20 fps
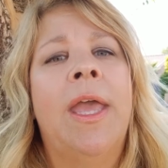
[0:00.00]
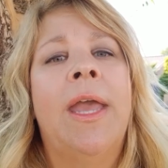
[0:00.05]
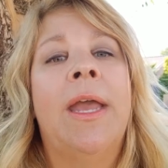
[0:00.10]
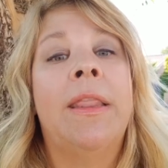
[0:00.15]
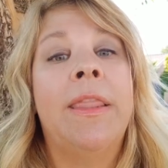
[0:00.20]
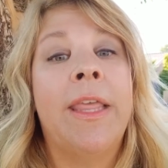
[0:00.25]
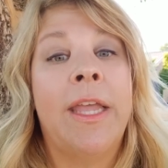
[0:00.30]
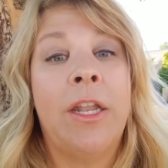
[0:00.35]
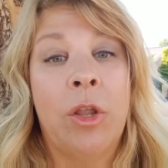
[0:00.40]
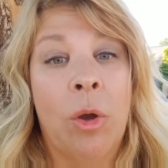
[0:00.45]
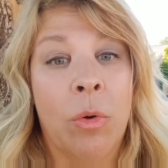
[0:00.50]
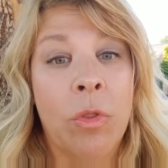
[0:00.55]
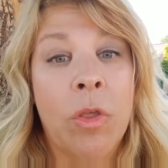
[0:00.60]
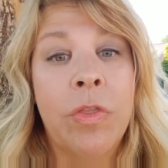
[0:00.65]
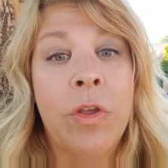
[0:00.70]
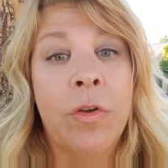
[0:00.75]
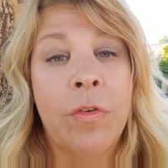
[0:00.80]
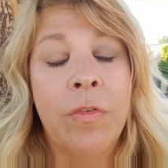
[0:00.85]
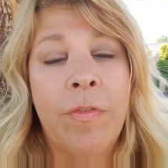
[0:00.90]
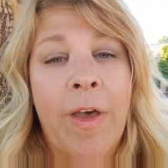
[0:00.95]
and they know that
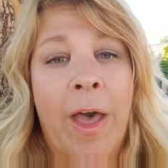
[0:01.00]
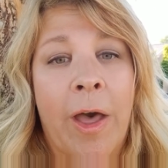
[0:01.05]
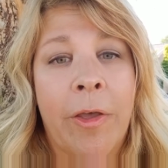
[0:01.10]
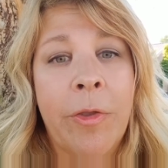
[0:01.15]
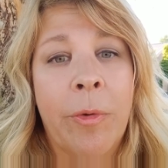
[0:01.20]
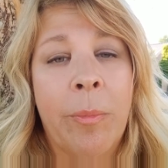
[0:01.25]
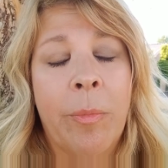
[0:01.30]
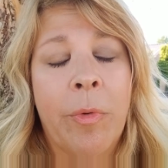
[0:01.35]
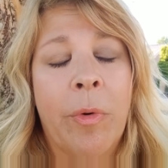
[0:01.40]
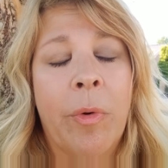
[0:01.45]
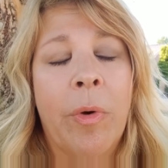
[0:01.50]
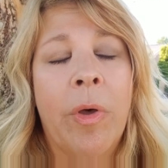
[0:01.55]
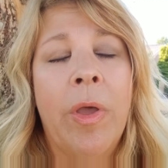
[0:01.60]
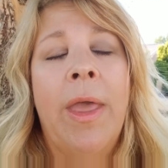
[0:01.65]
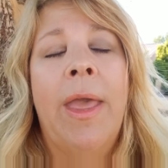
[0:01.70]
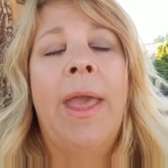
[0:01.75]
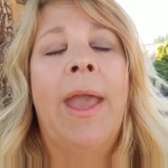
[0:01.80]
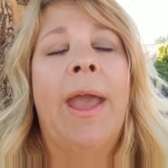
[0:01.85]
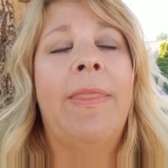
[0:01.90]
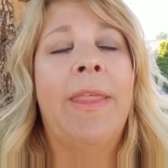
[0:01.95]
they're fallible
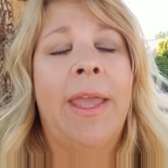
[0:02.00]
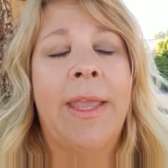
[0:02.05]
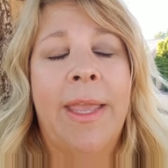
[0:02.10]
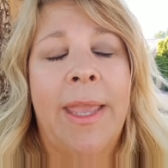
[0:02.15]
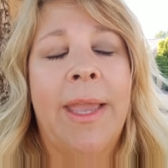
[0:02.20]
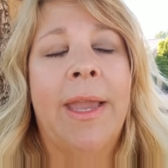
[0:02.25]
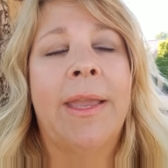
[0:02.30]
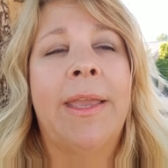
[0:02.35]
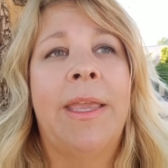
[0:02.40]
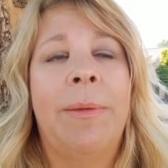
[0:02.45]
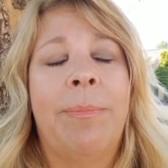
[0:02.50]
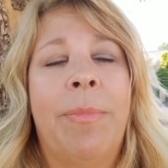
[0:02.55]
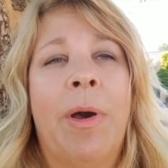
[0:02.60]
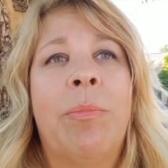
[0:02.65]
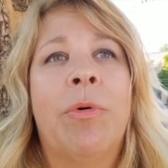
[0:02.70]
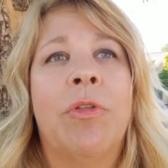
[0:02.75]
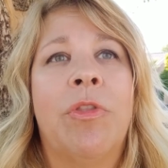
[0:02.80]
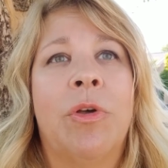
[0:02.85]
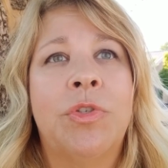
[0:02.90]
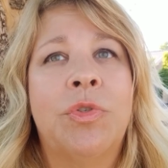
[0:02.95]
and they can't keep
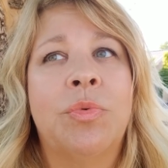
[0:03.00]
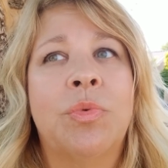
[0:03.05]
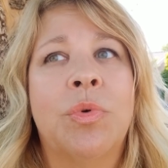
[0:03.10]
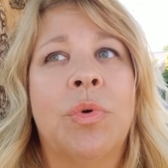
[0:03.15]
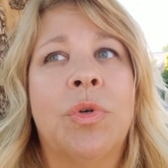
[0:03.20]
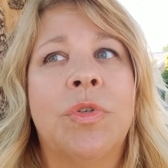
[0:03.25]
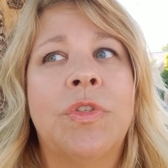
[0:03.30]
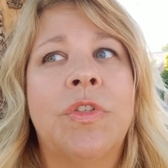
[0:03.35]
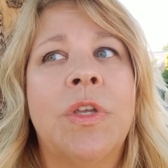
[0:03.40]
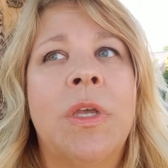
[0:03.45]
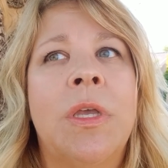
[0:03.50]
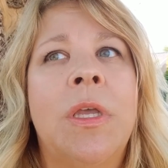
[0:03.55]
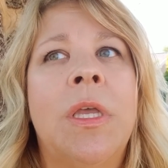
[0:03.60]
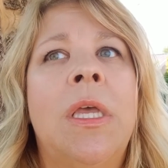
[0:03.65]
up with those rules.